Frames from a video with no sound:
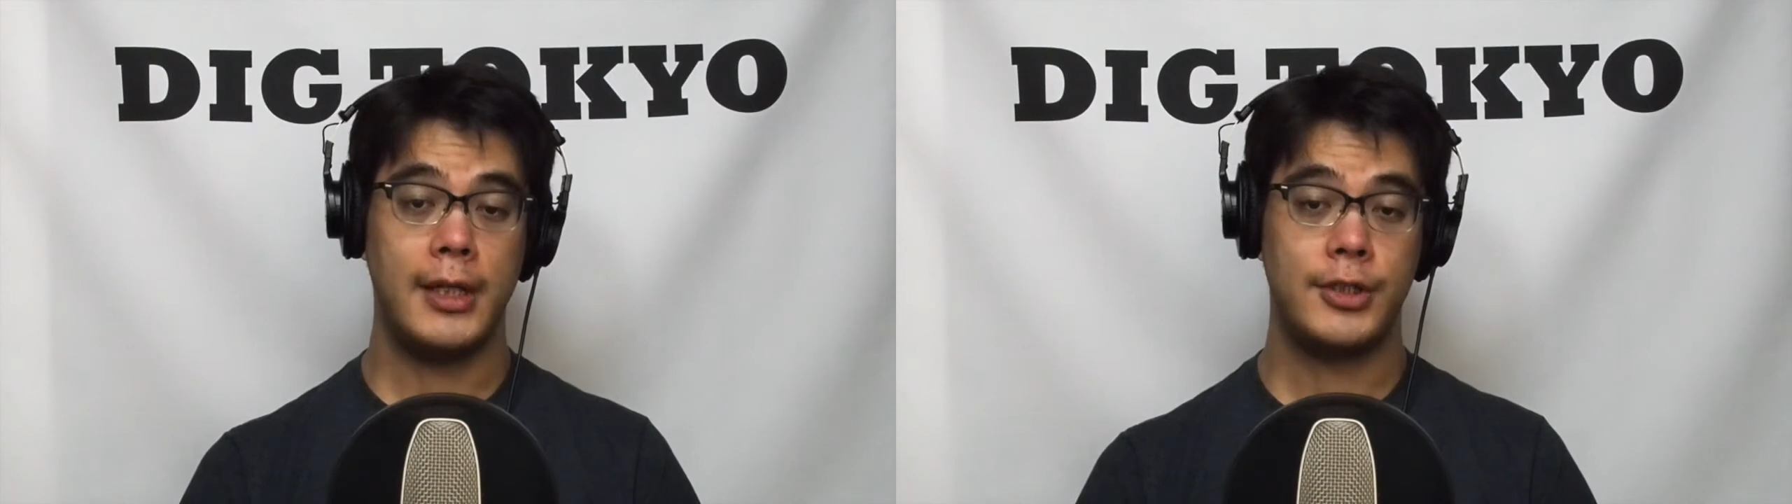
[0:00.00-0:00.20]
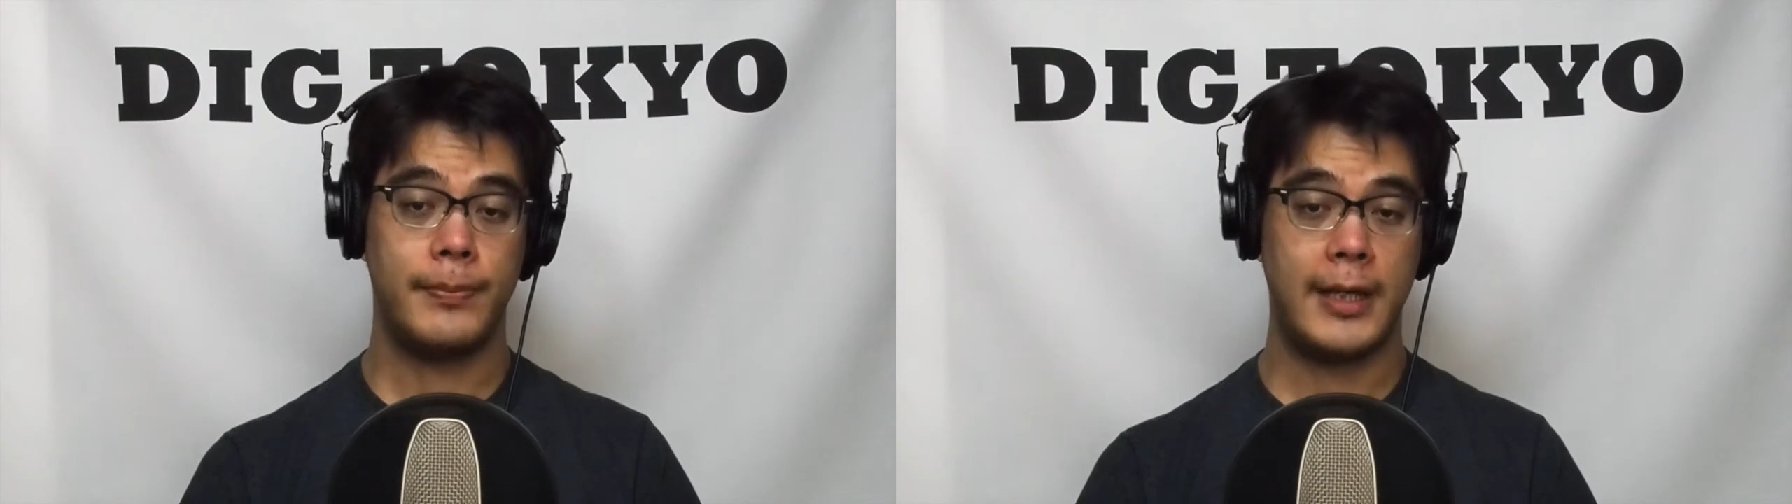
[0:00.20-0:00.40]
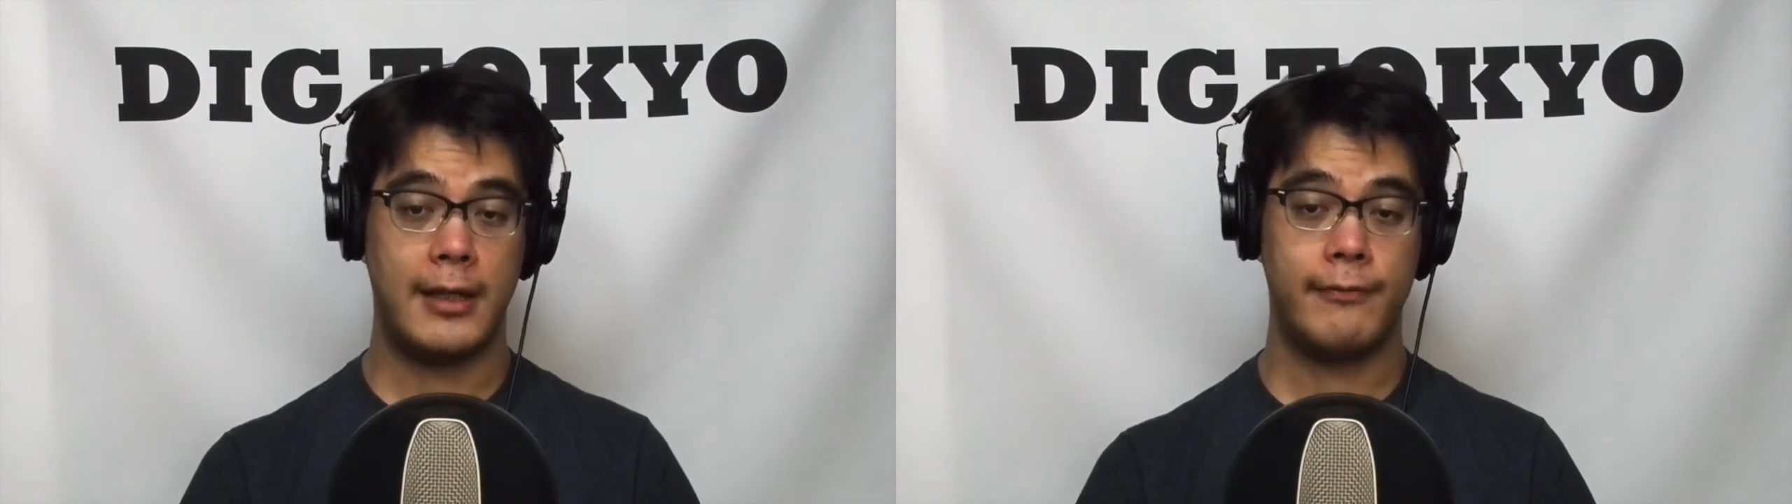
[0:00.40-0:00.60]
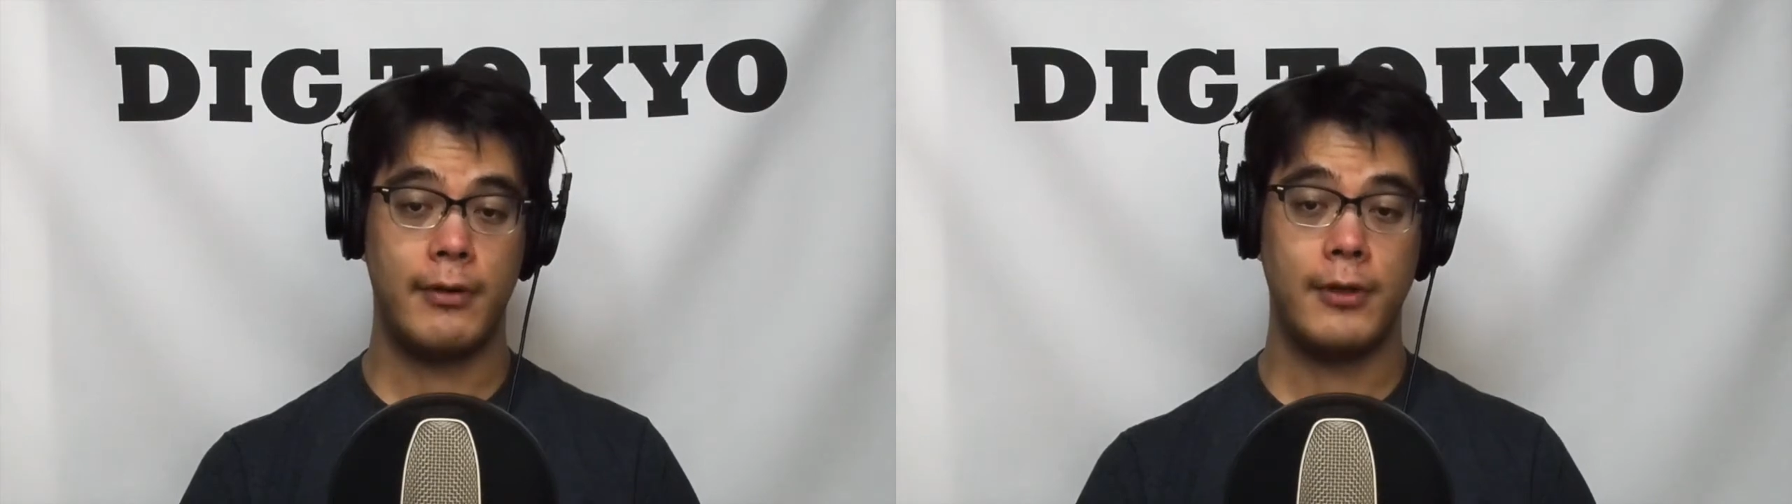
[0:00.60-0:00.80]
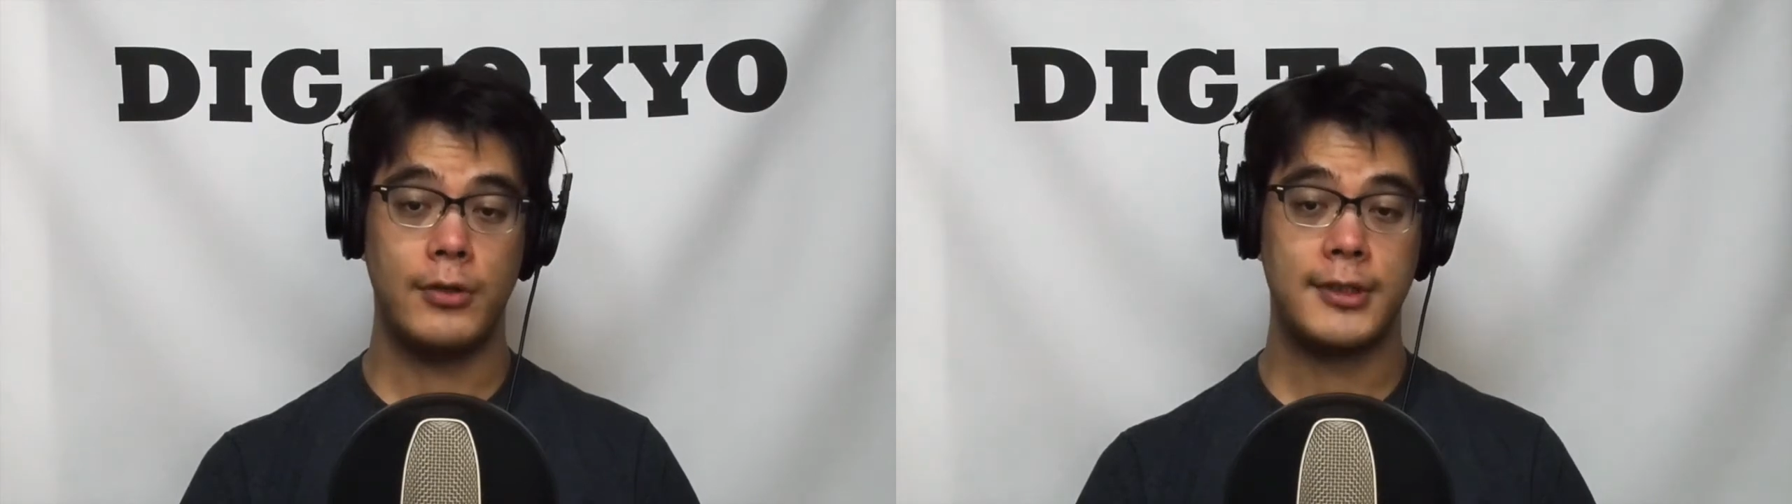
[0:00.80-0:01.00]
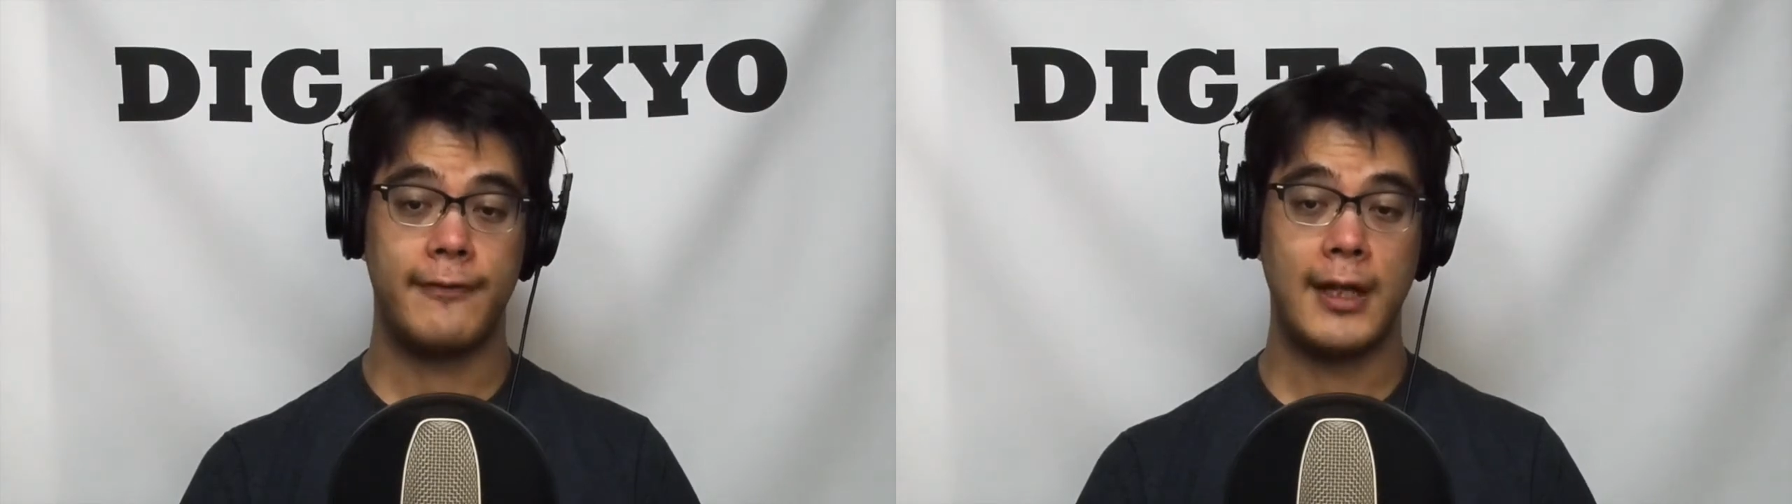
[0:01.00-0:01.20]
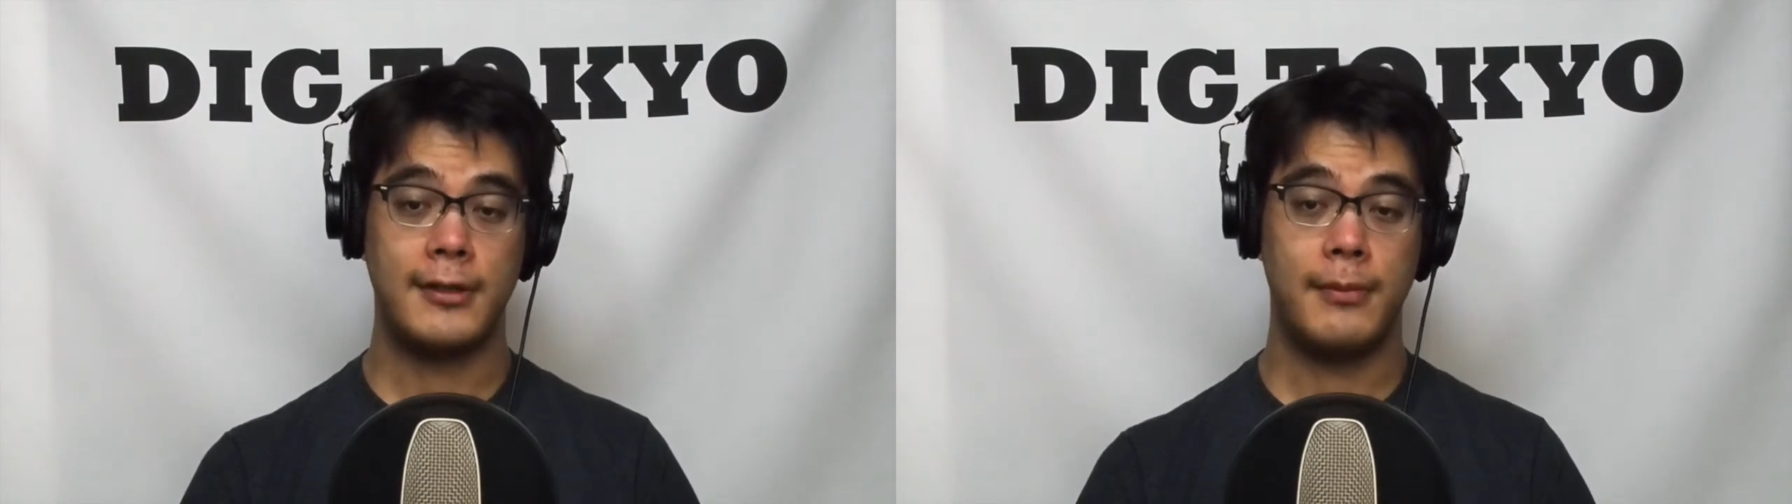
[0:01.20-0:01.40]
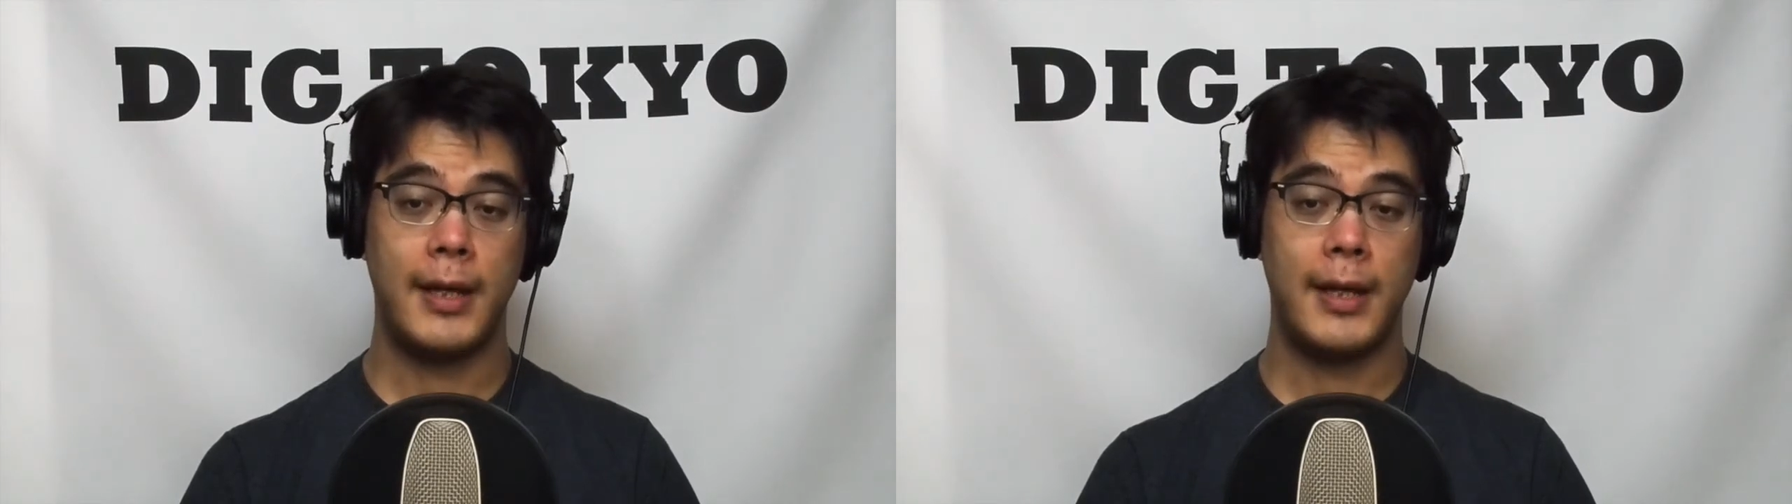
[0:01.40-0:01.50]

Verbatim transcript: in Japan for those affected